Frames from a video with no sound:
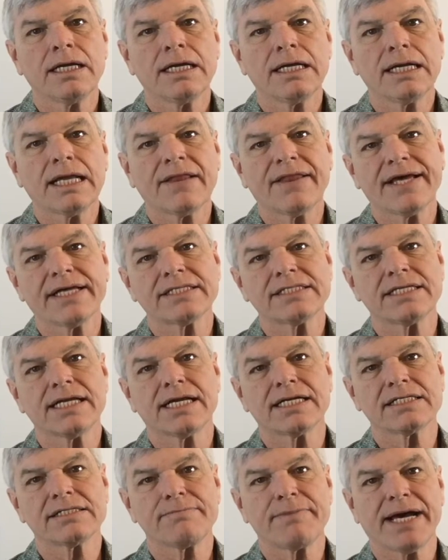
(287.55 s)
Now that's
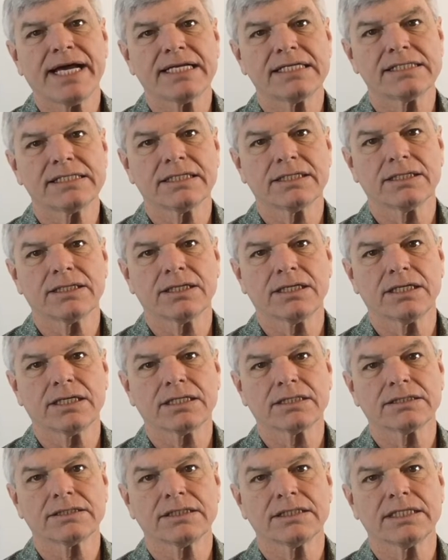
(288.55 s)
not as bad as it
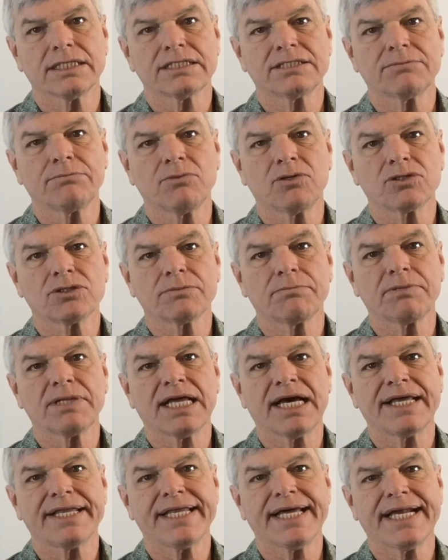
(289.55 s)
looks, and let's
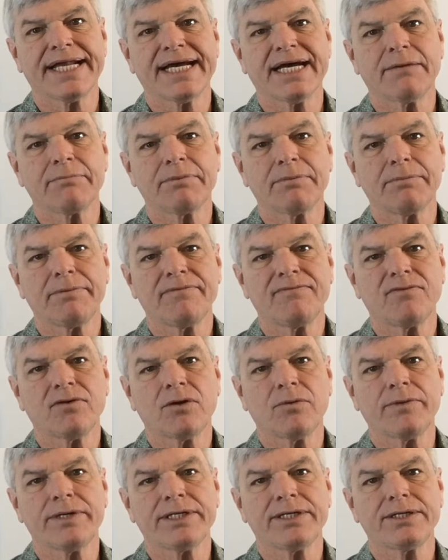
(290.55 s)
multiply that out. But
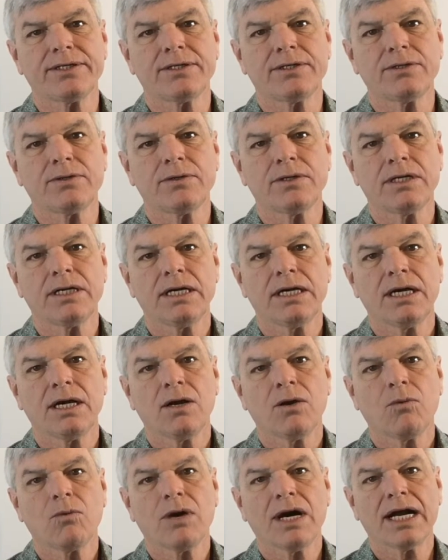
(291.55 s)
before we do,
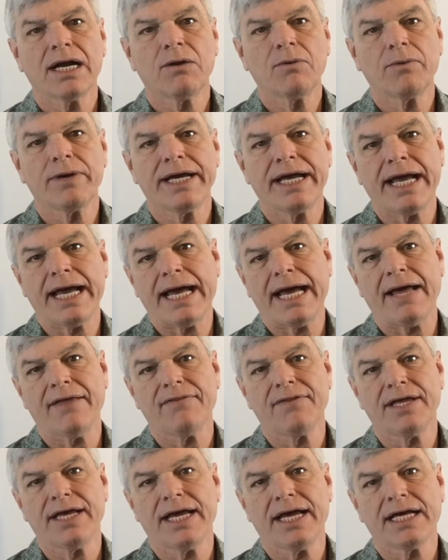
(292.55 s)
why don't we
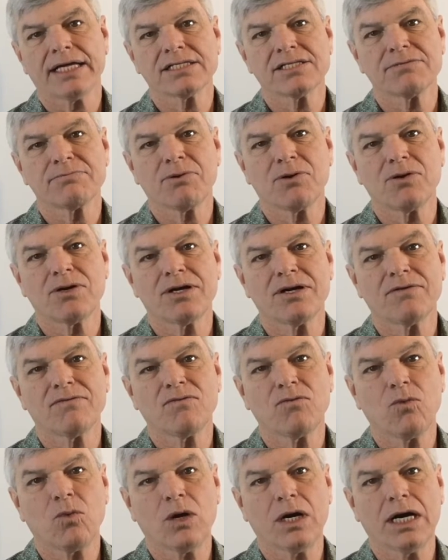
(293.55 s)
add the exponent of
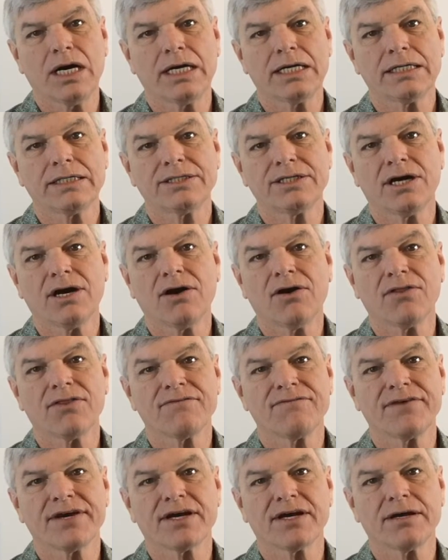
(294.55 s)
1 to all the
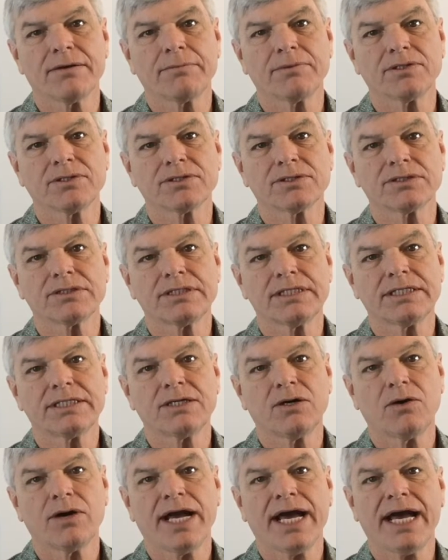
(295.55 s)
variables that
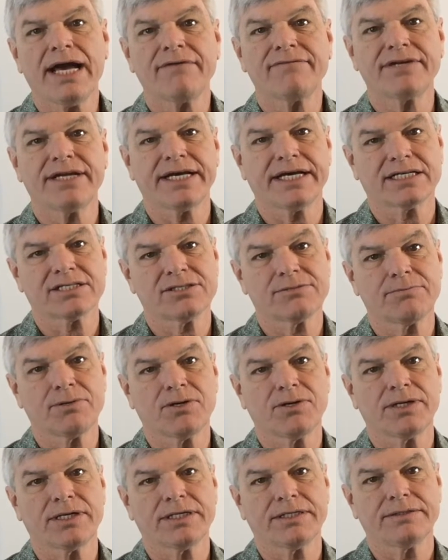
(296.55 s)
don't have an
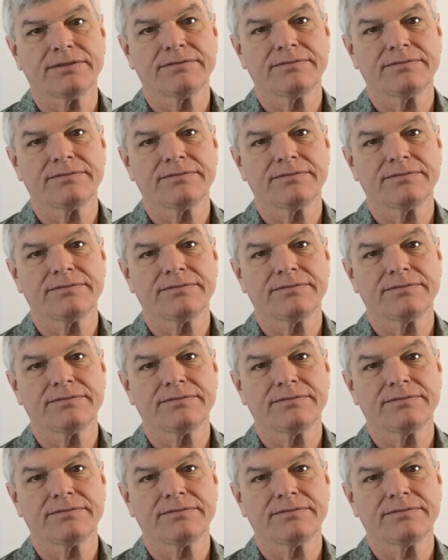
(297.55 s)
exponent?